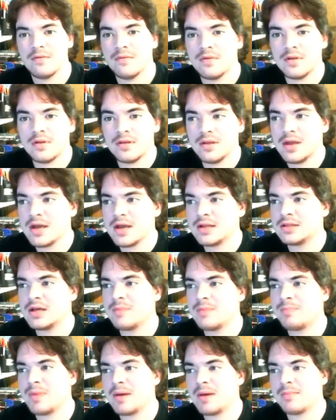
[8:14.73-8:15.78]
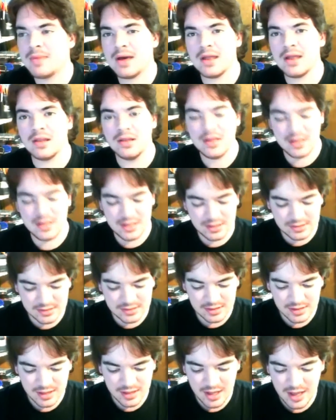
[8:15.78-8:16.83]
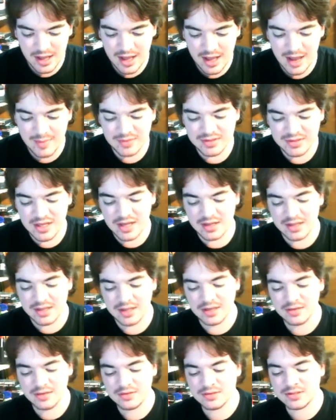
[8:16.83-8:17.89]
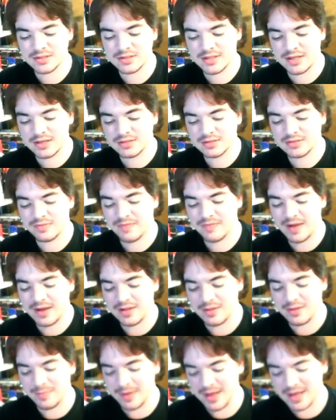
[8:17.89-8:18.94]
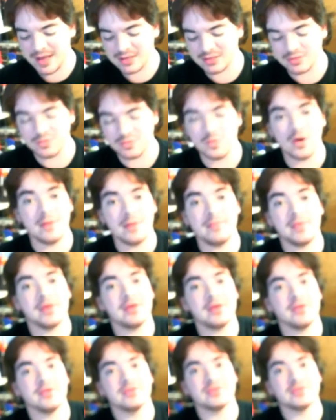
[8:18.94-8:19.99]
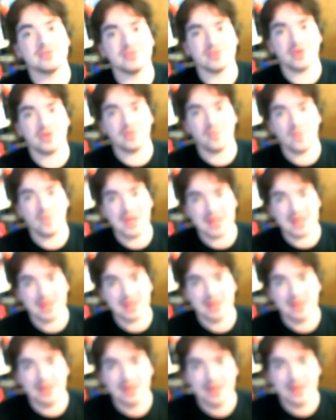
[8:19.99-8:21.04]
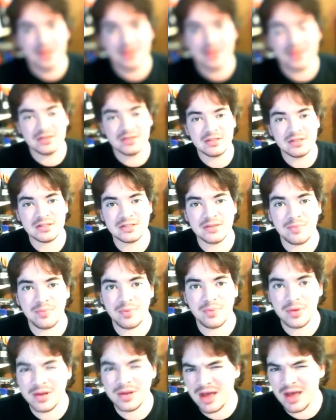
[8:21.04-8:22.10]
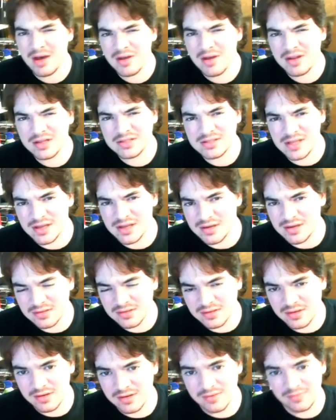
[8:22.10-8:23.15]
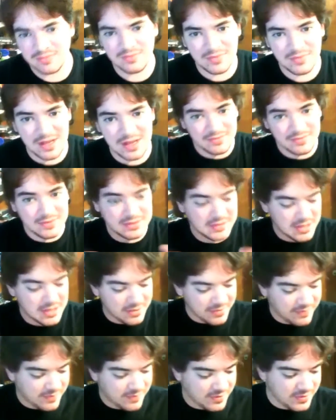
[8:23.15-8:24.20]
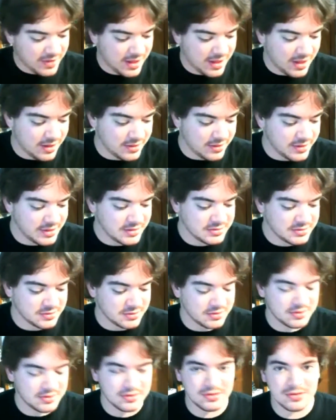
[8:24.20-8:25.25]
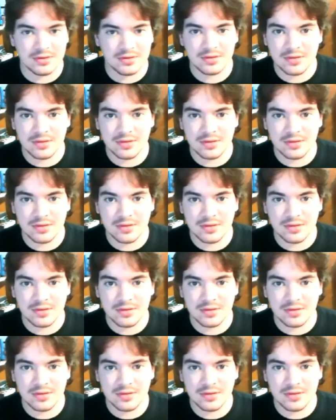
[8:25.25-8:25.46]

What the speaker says: Next up on my list, Amazon Kindle sales finally passes 1 million users a week. This is the pre-holiday sale, or like the sale before the holidays, so